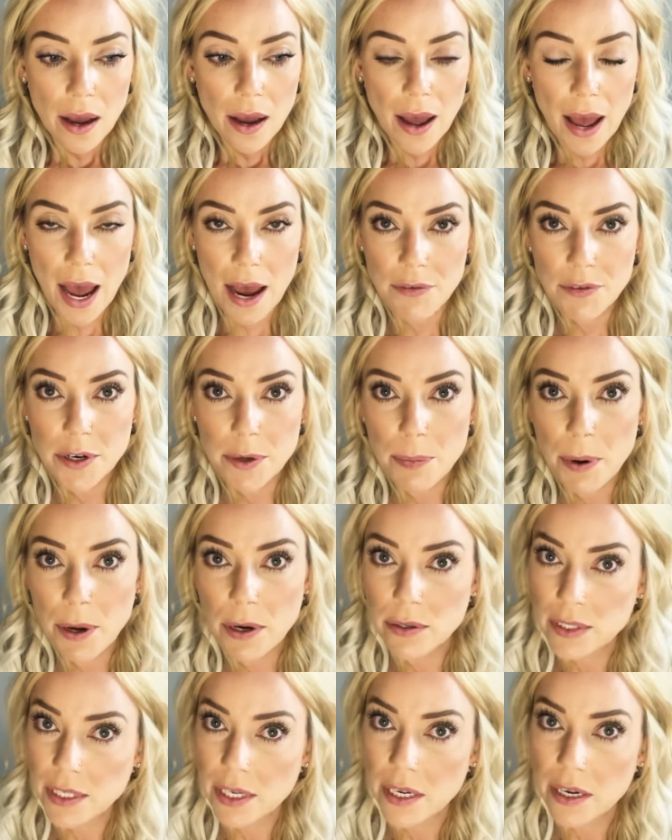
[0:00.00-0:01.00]
after
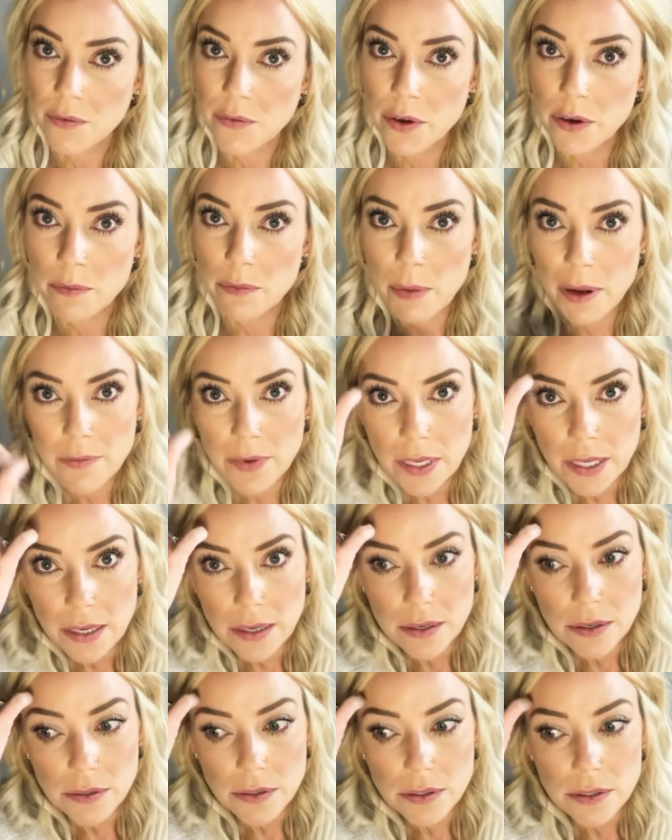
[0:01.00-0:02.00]
posting a few of my
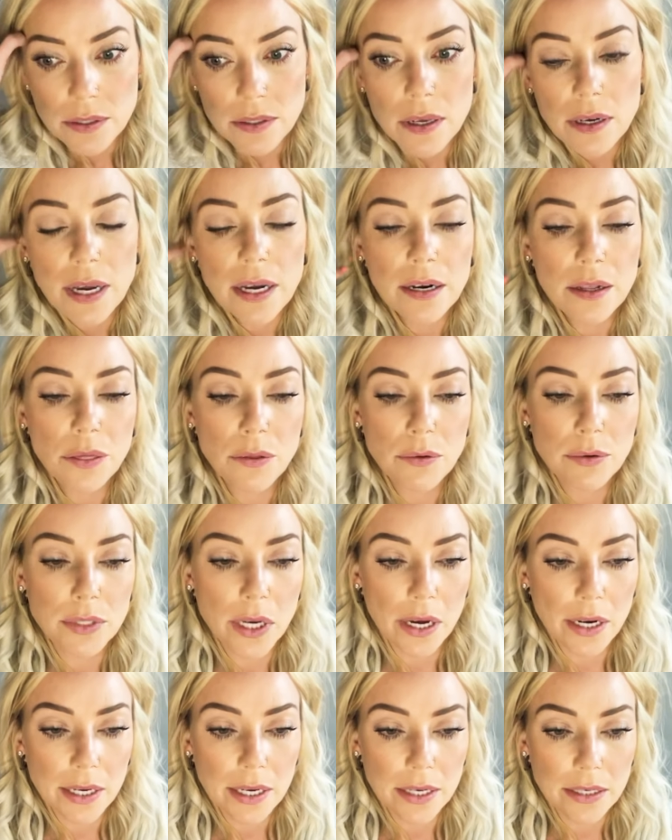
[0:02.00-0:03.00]
videos, kind of through
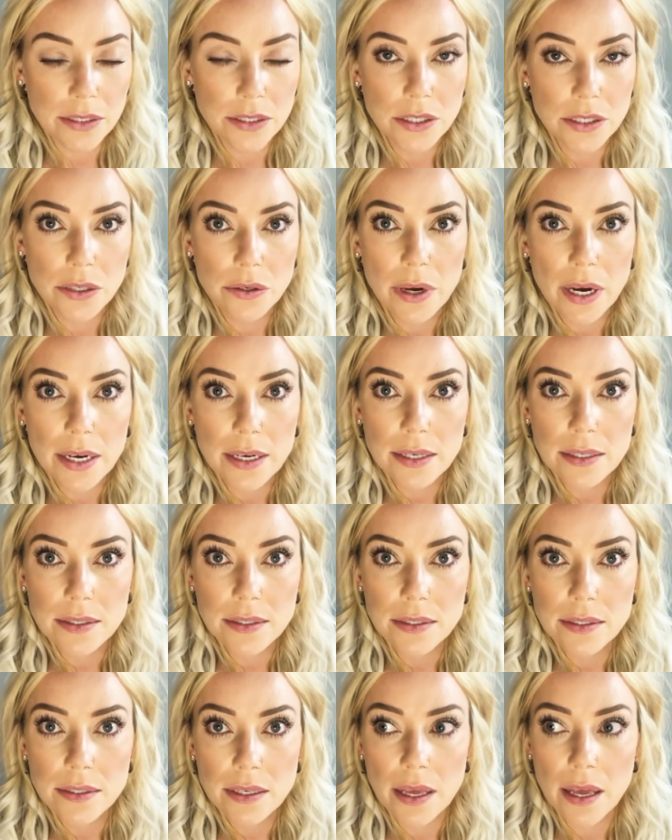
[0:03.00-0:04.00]
talking to you
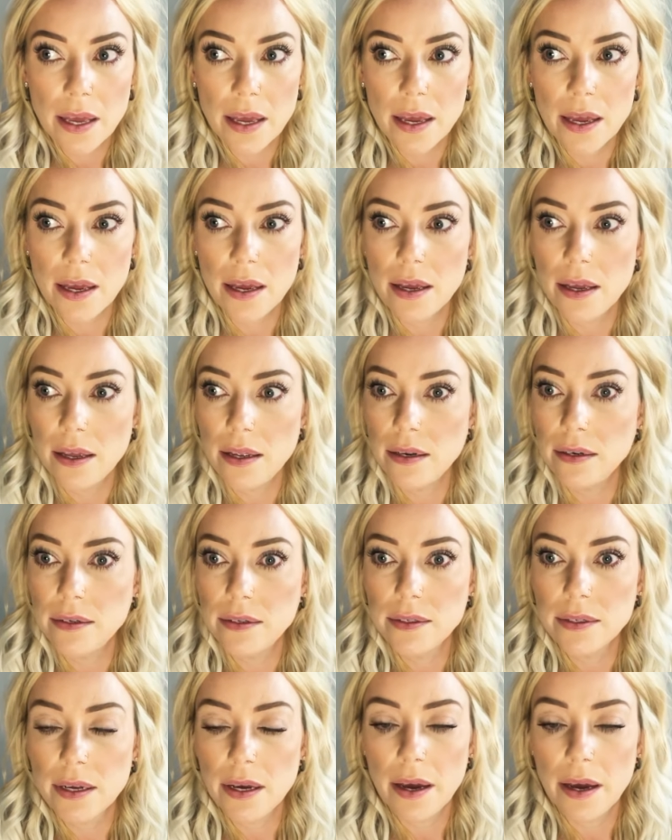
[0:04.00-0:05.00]
guys and